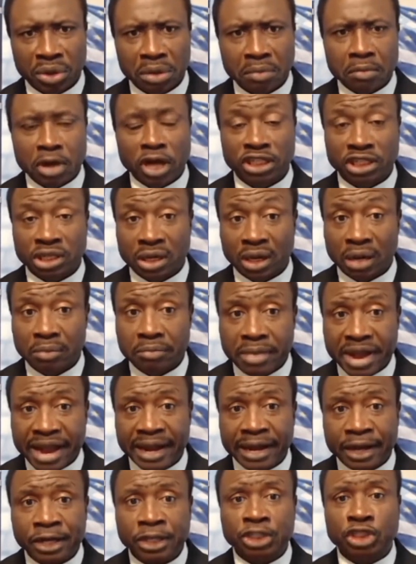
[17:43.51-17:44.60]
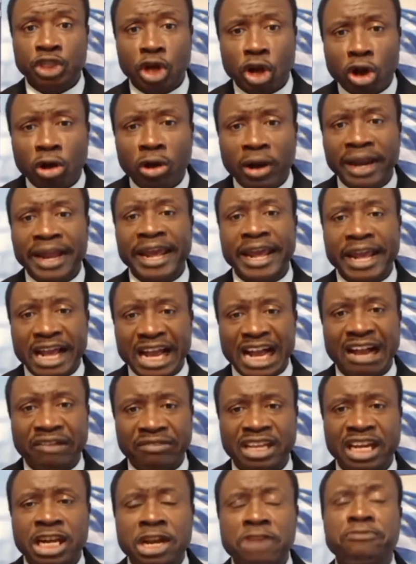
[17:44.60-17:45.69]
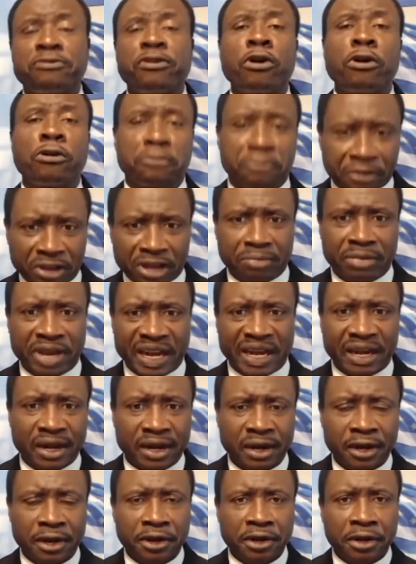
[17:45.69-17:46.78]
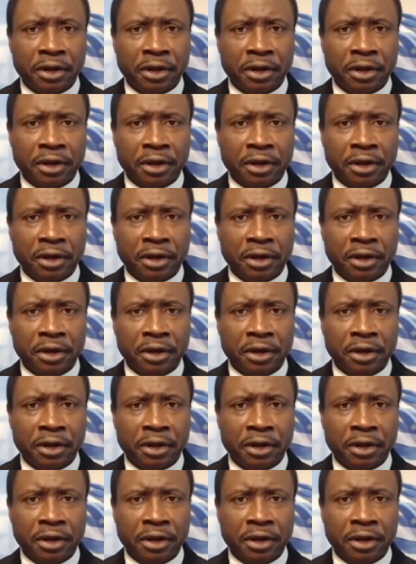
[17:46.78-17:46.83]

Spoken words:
must commence only after the fulfillment